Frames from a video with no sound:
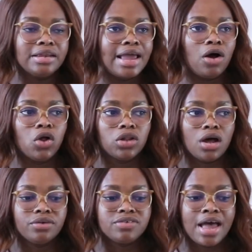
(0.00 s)
Now, a
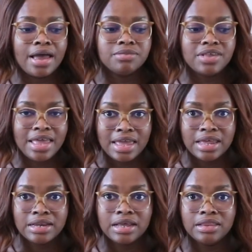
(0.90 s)
lot of times
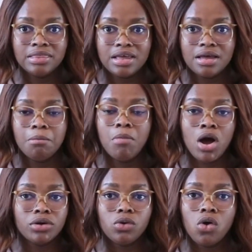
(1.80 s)
in the
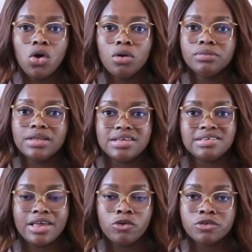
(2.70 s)
model home, the
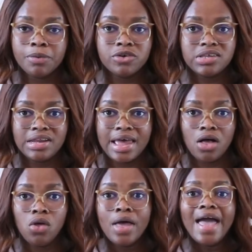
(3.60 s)
sales
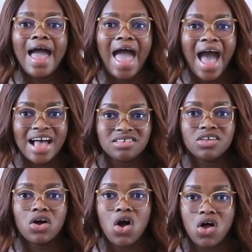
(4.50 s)
personnel has
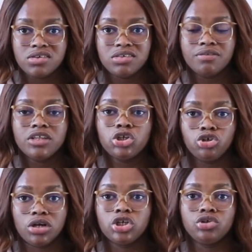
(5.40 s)
the cost of the
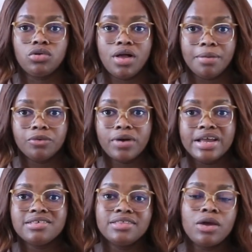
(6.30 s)
structural
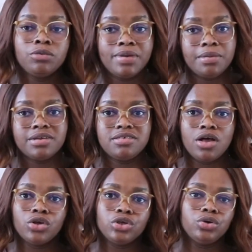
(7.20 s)
upgrades, and they would be able to
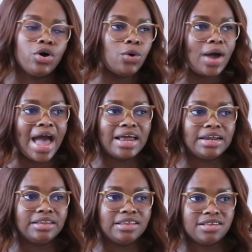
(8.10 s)
tell you, oh,
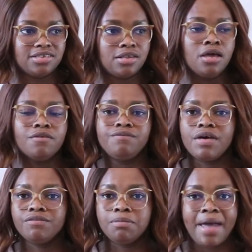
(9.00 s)
adding this
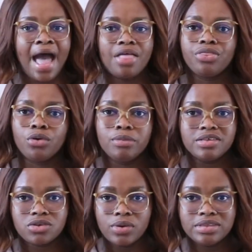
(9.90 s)
fifth bathroom
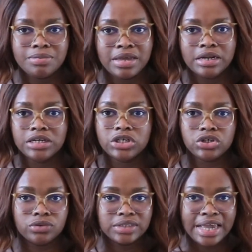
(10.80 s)
is going to be an
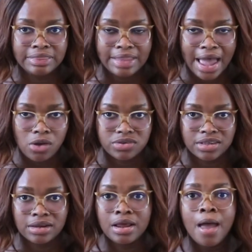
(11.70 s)
additional
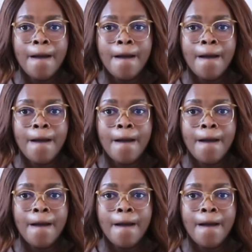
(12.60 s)
$10,000.